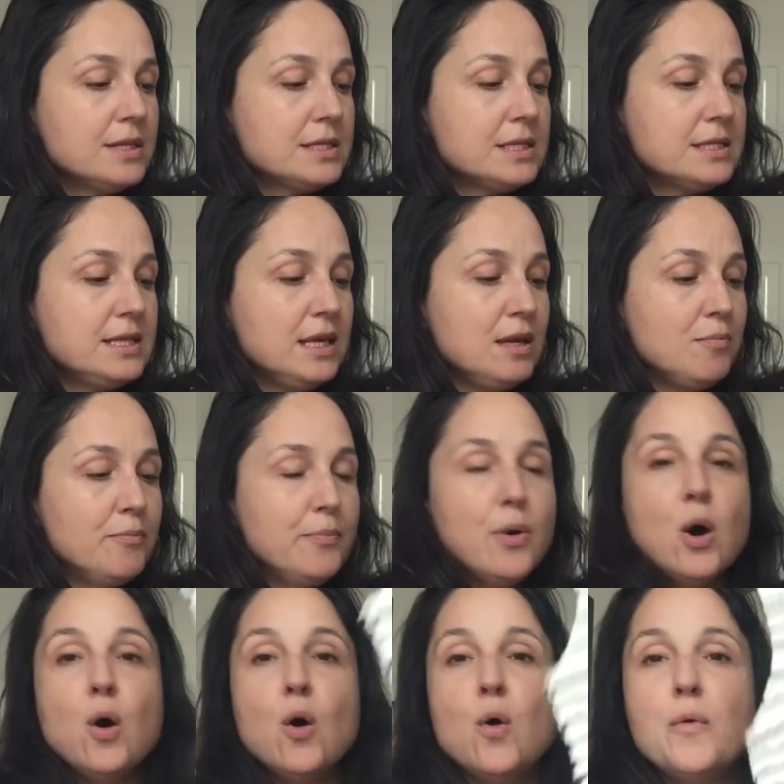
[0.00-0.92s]
the
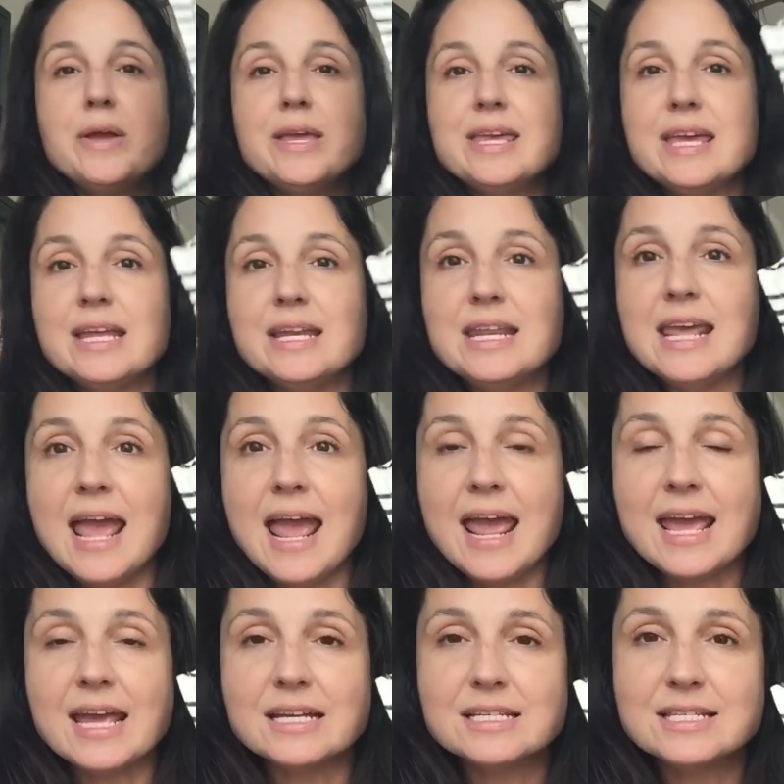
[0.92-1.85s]
Bo Yin
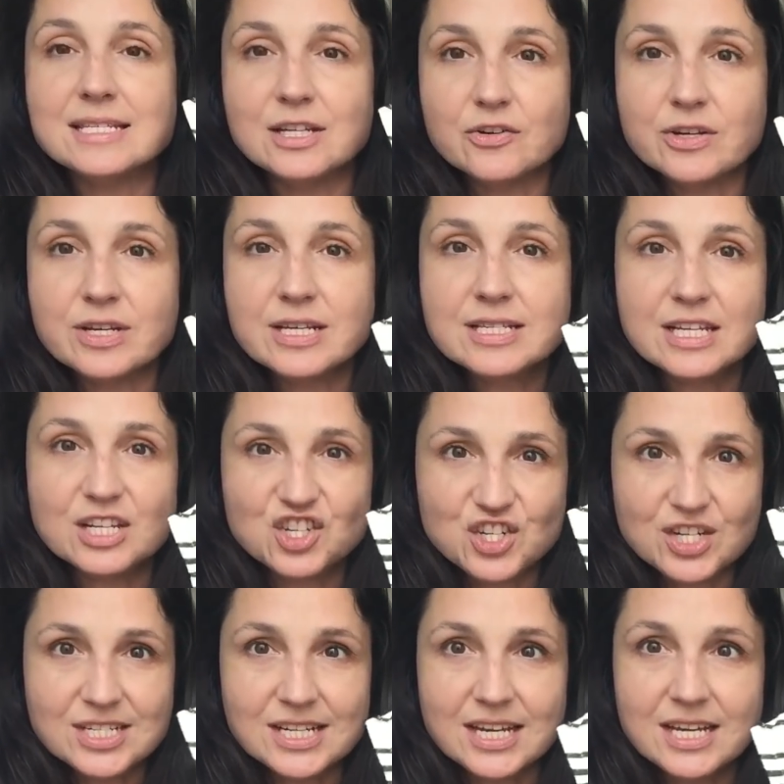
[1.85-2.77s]
Yang series that
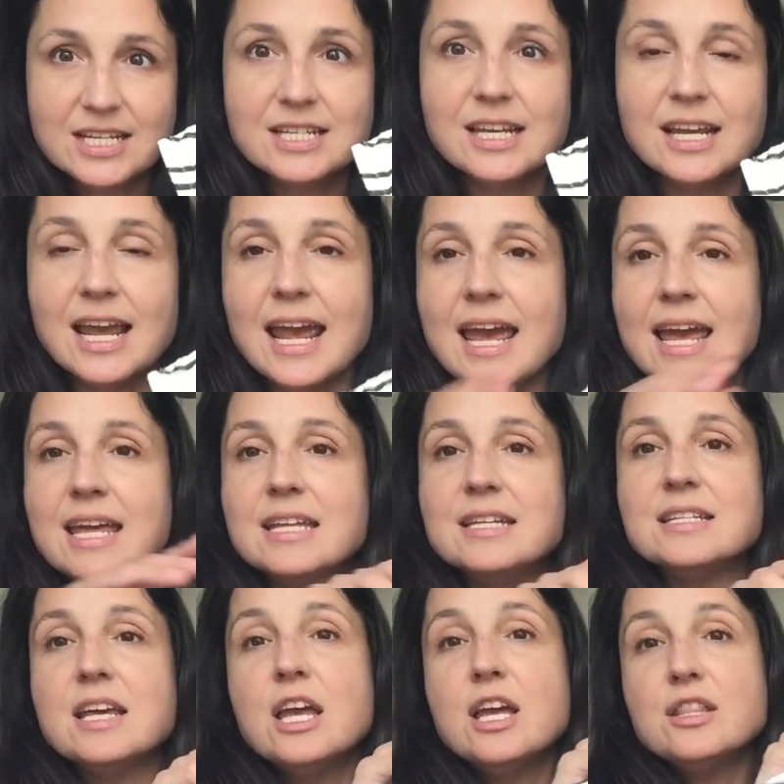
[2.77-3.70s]
she did.
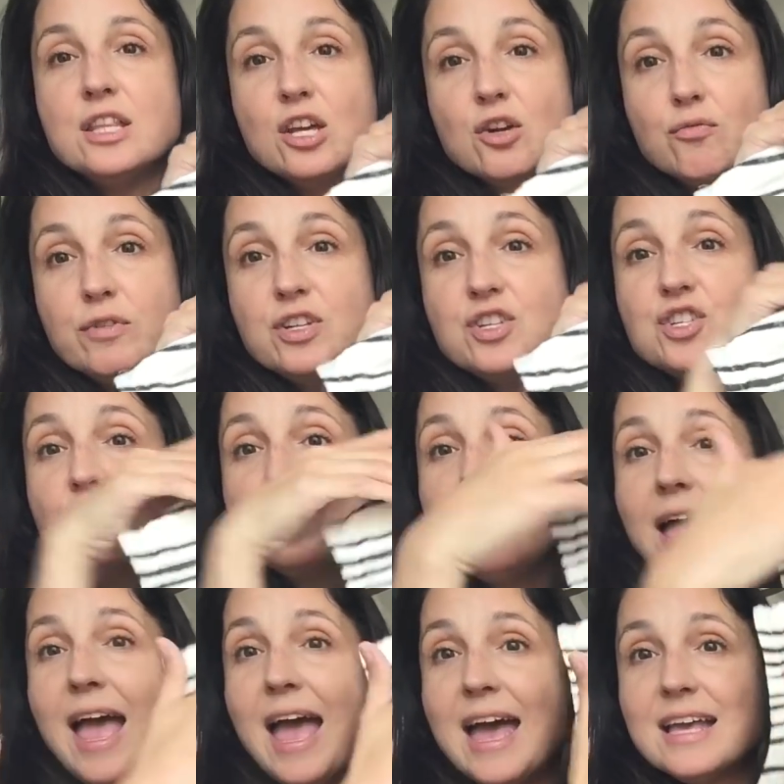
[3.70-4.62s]
And the original
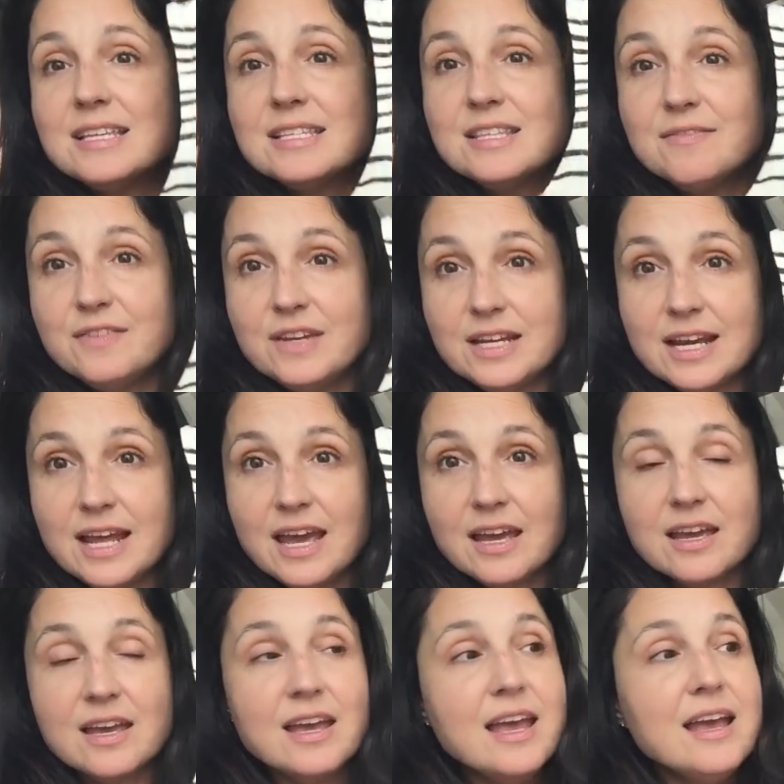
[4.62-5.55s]
has the
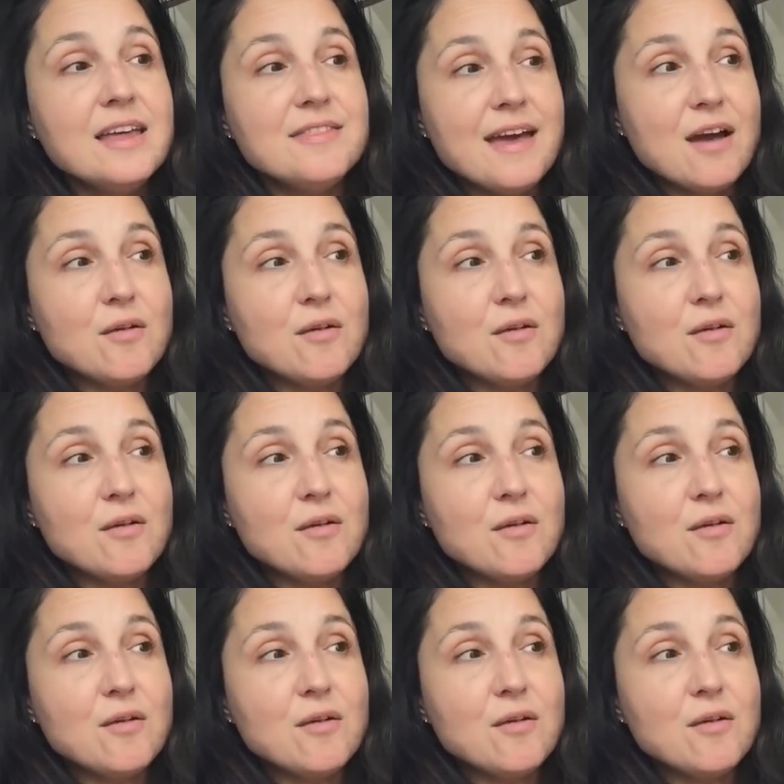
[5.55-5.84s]
V-neck. That